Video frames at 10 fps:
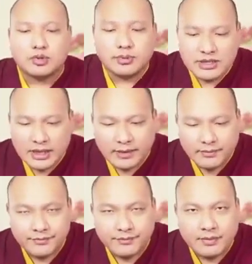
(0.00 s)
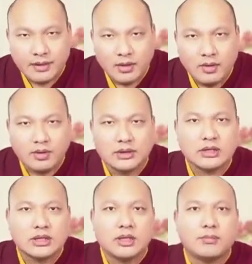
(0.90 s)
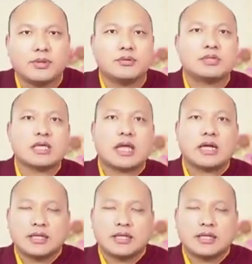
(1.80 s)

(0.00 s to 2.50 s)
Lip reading: explained. Now, I haven't seen the other versions,